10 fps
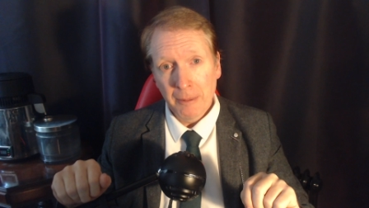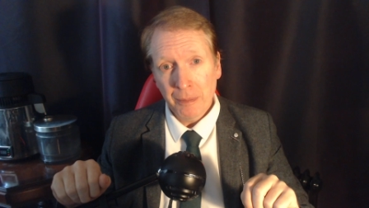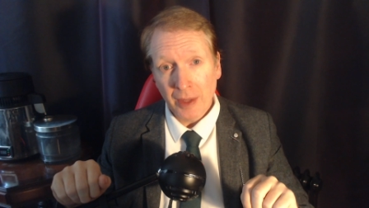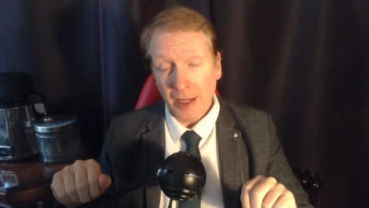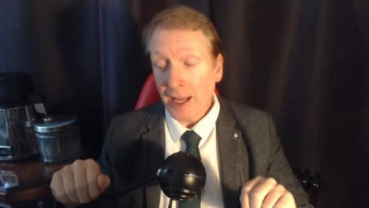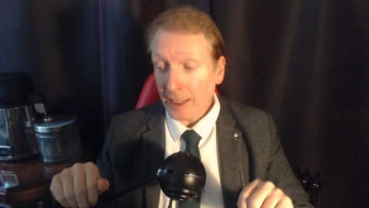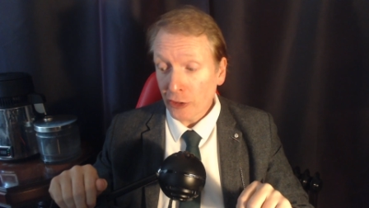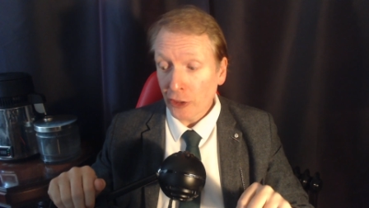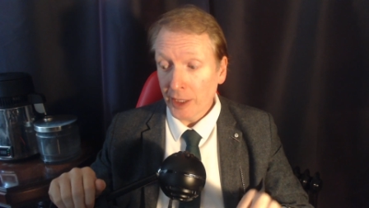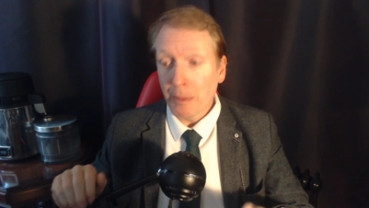and
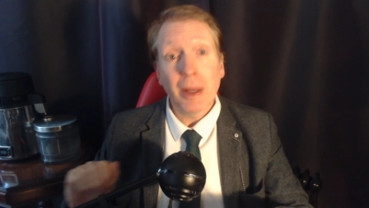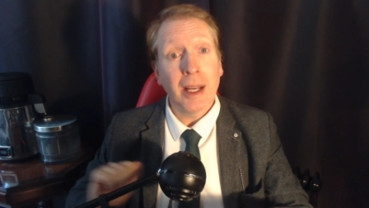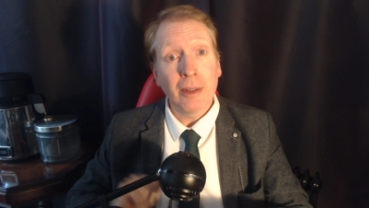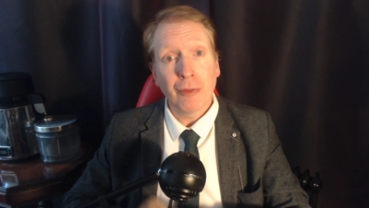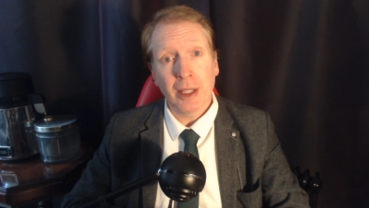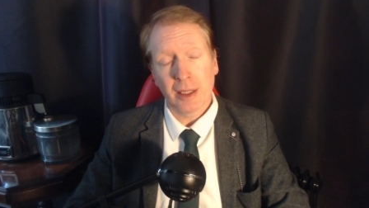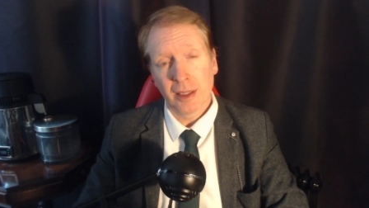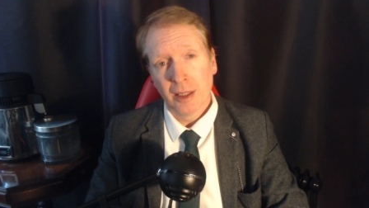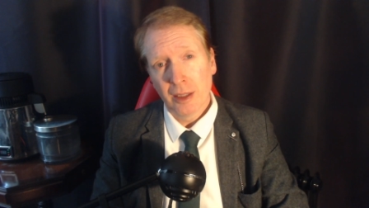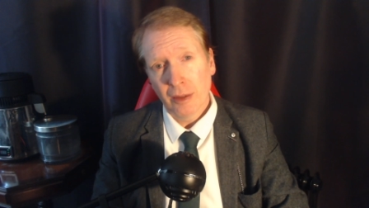actually perfect
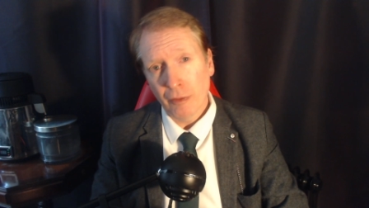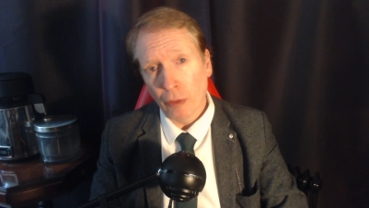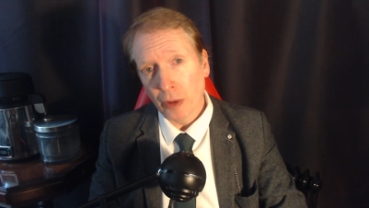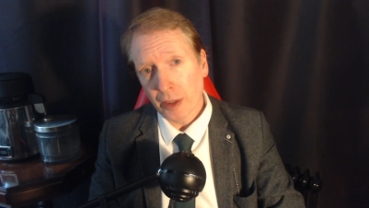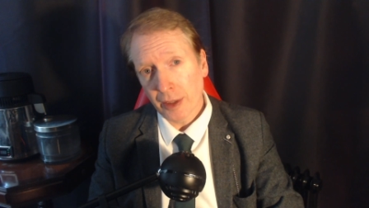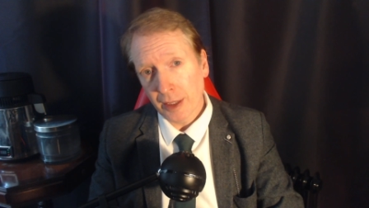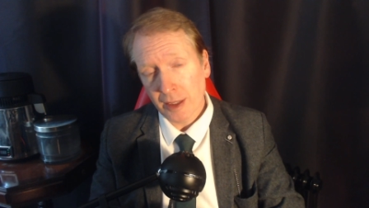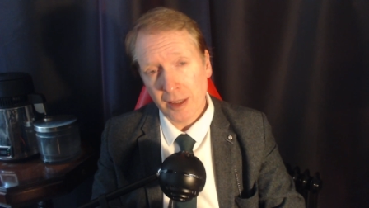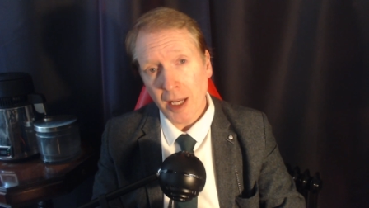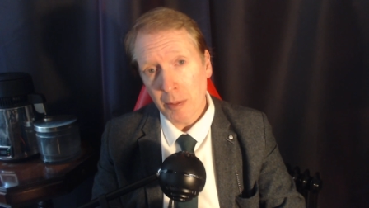for this
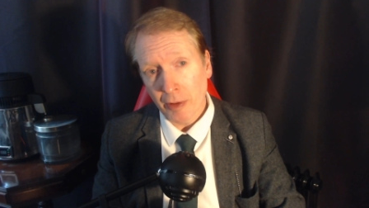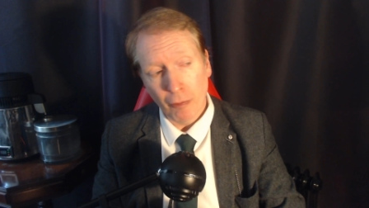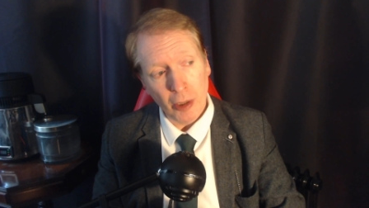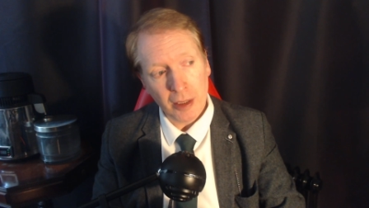type of work.